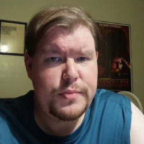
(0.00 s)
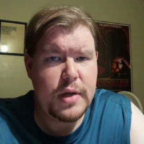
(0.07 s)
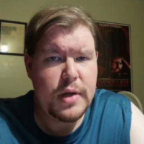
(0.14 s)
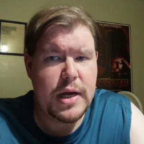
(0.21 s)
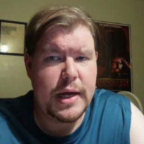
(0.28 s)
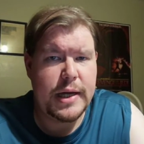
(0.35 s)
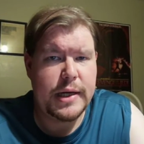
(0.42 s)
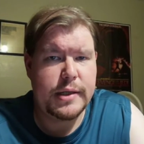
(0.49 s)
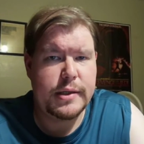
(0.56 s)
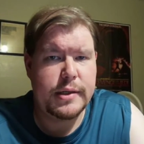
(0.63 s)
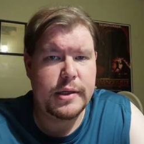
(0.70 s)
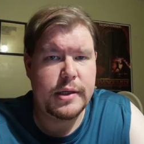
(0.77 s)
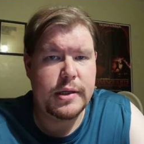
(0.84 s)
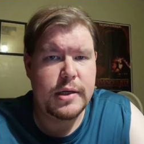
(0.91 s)
And
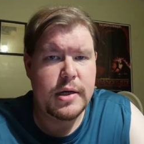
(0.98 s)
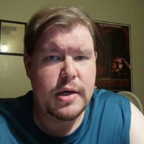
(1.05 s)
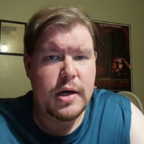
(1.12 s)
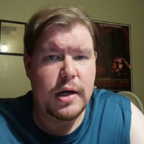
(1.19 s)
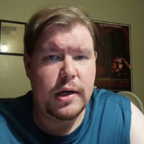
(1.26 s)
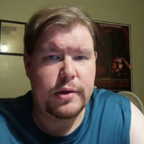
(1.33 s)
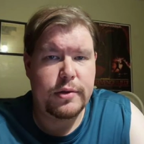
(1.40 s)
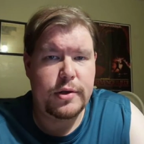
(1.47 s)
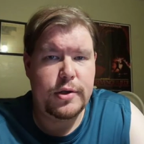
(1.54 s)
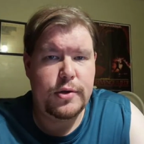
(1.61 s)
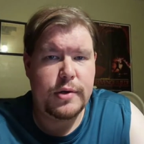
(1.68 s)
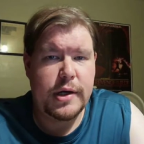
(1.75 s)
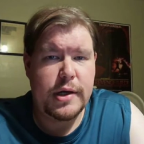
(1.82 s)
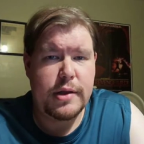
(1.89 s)
uh, I'll see you
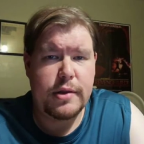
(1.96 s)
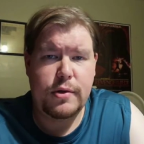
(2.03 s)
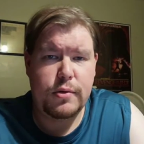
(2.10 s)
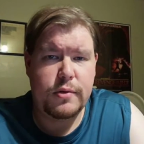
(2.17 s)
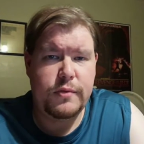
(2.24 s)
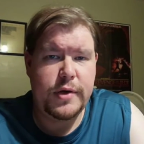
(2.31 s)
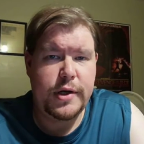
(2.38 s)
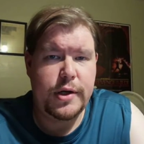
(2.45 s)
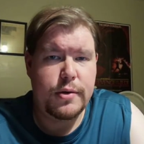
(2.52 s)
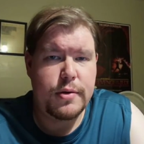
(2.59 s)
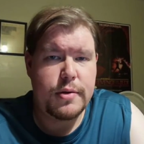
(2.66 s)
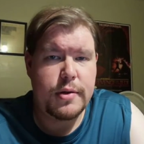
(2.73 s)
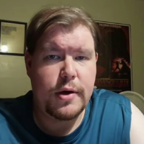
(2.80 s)
guys in those videos.